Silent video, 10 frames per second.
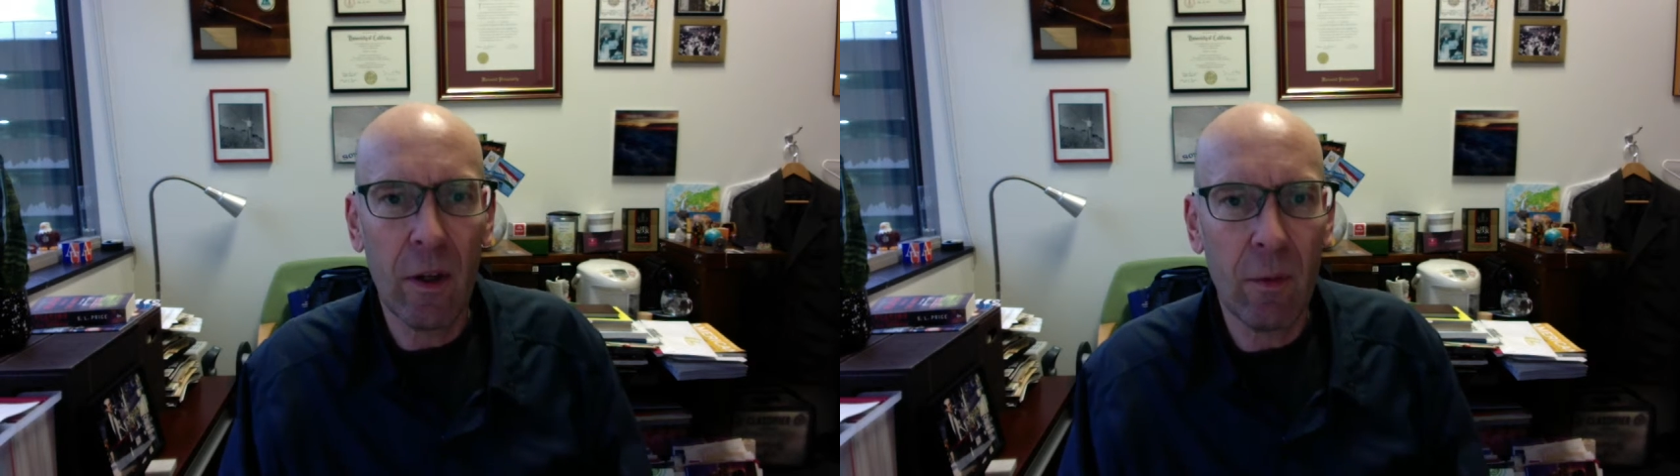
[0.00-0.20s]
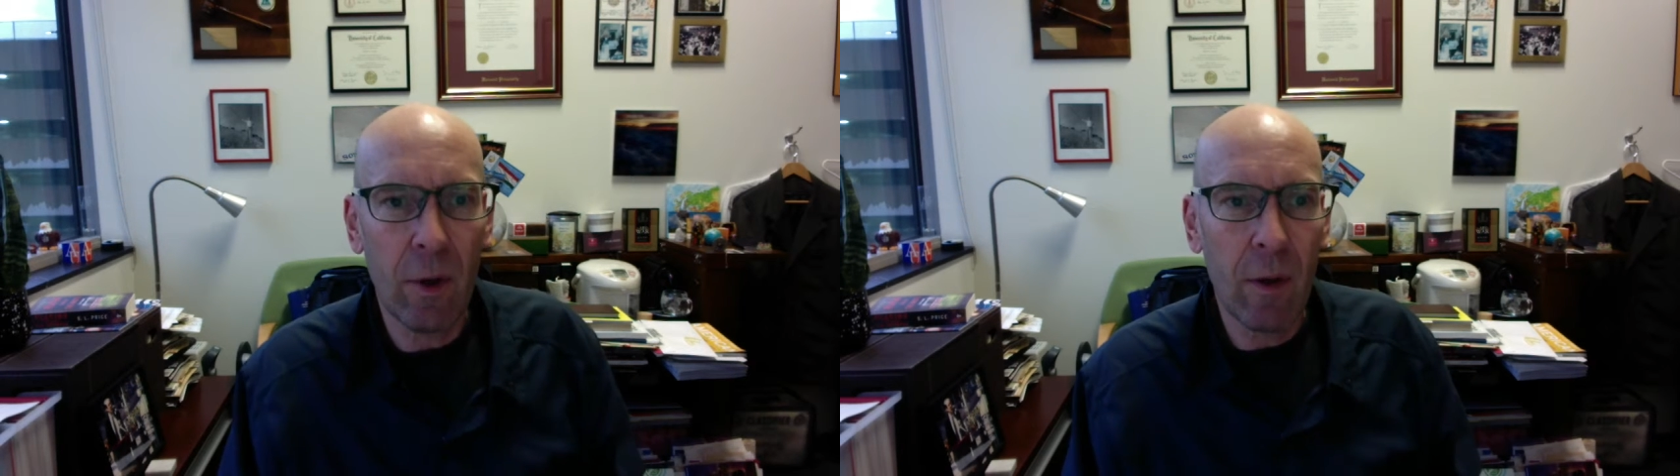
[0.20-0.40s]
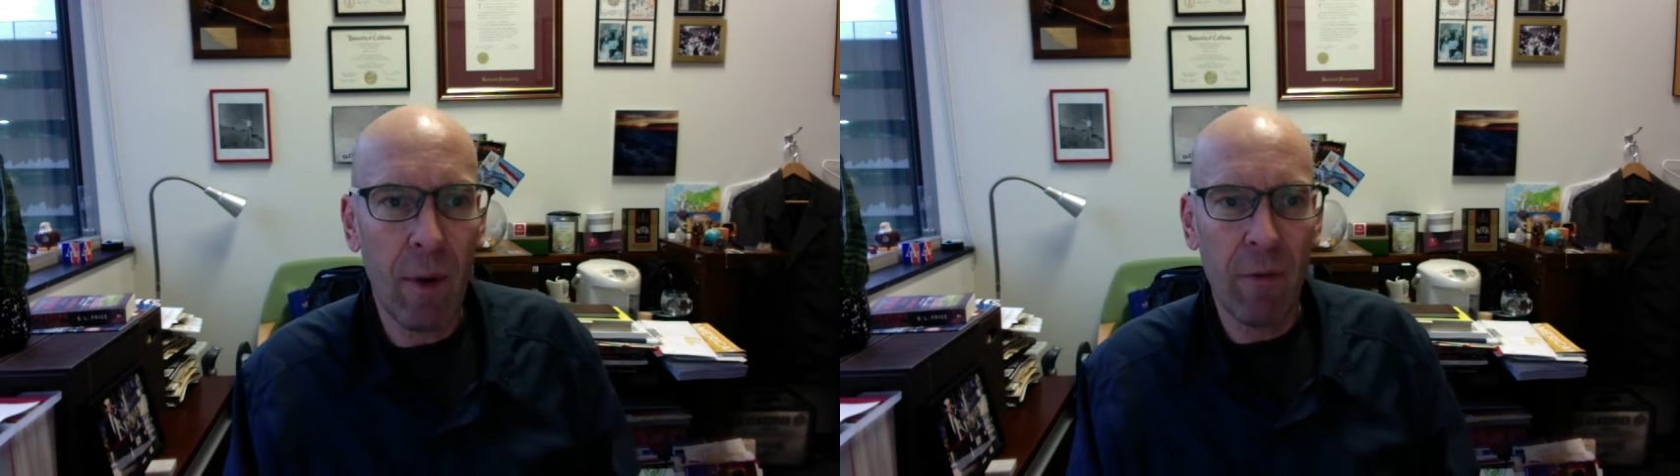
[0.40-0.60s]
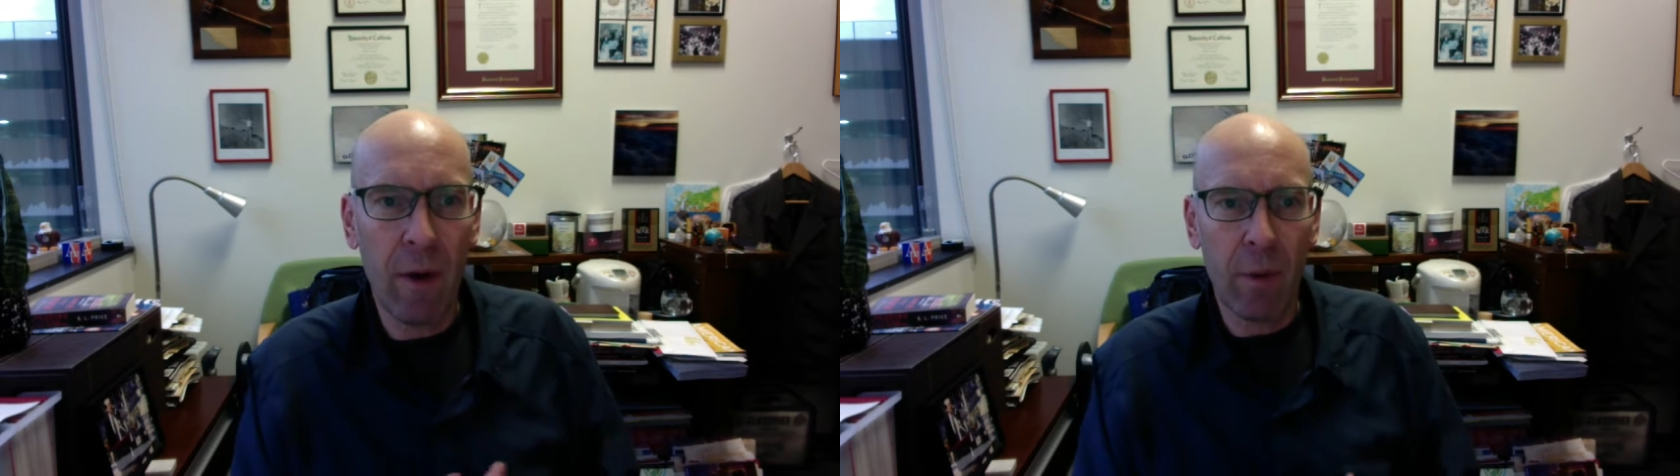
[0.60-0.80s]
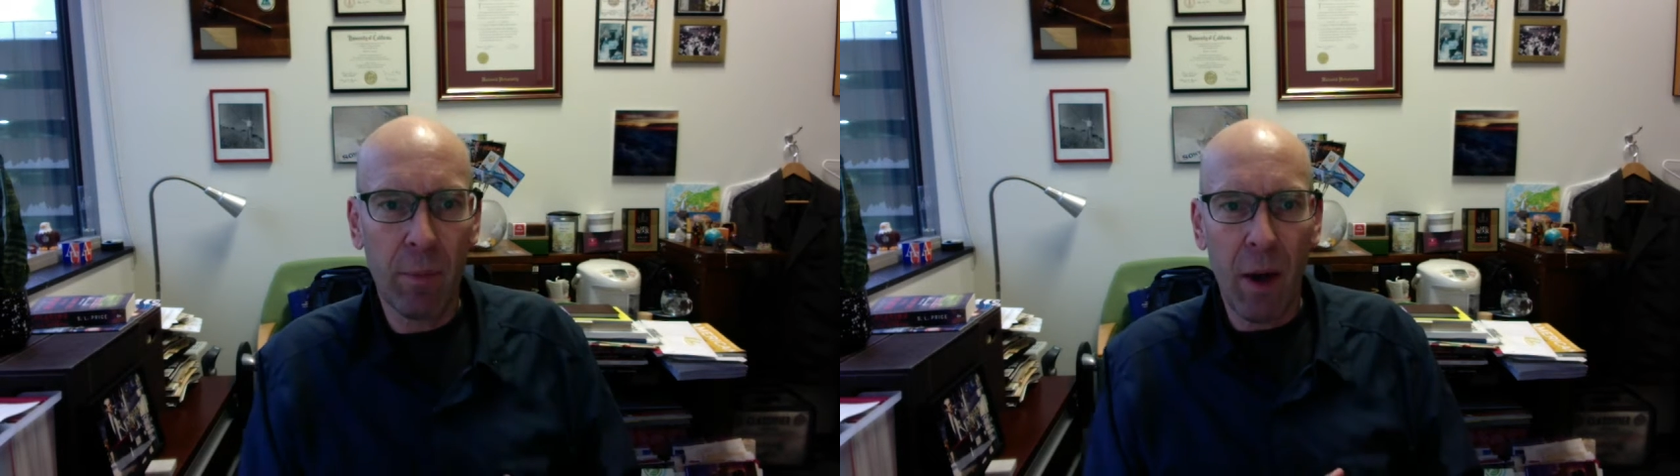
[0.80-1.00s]
in reading my
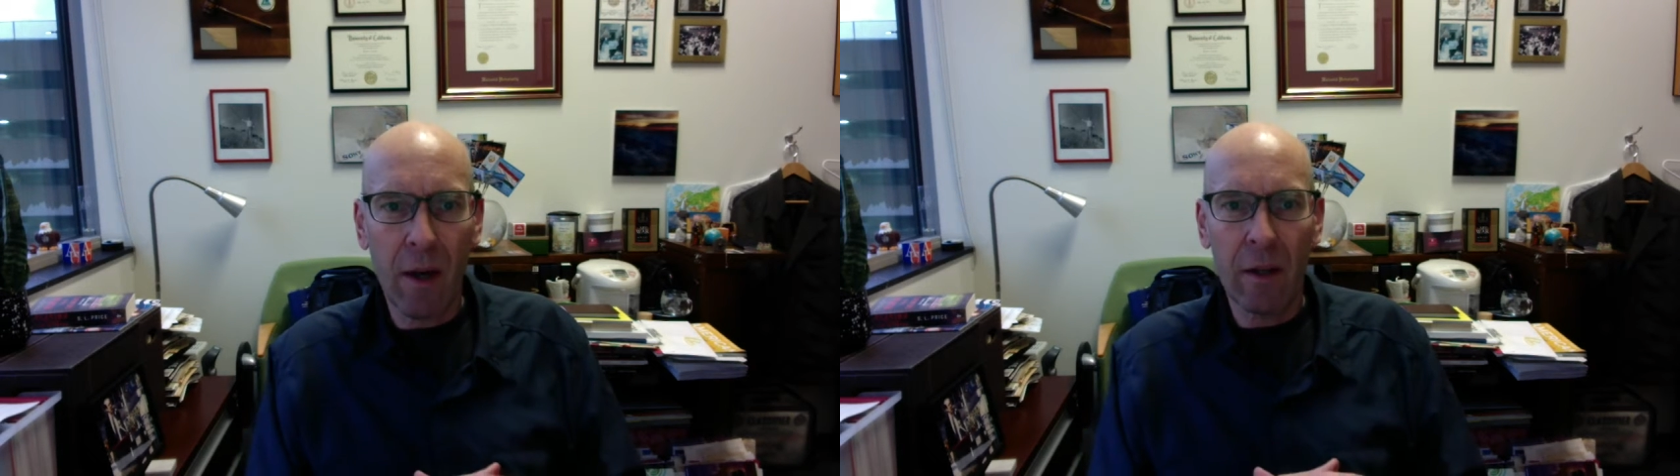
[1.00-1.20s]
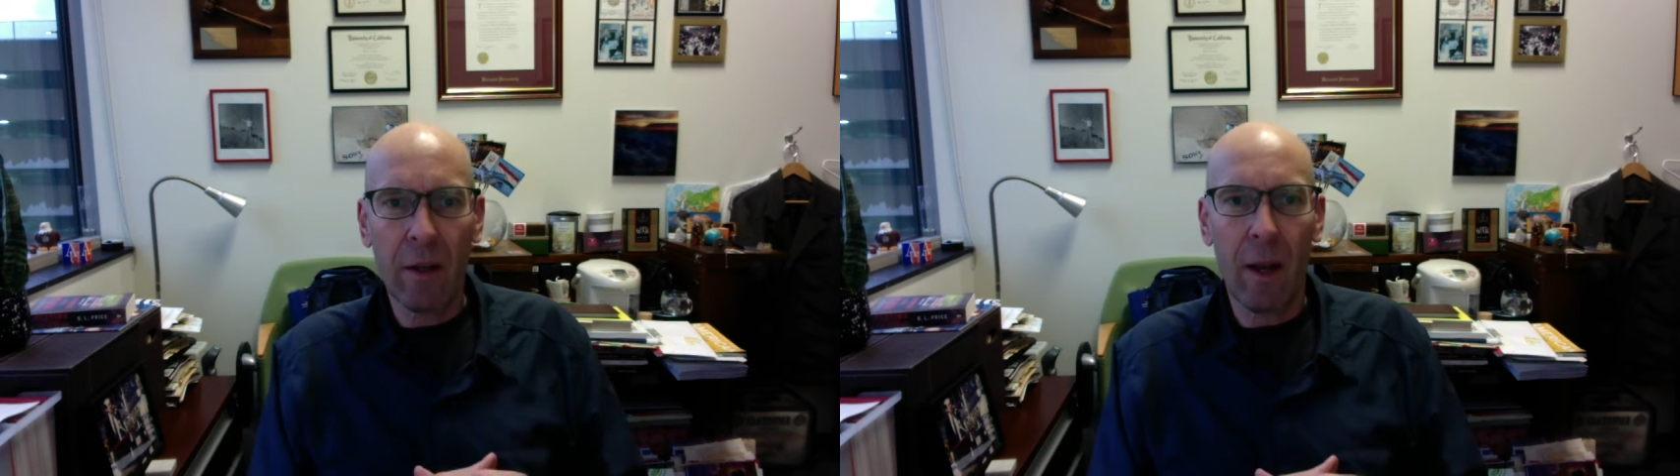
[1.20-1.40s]
final product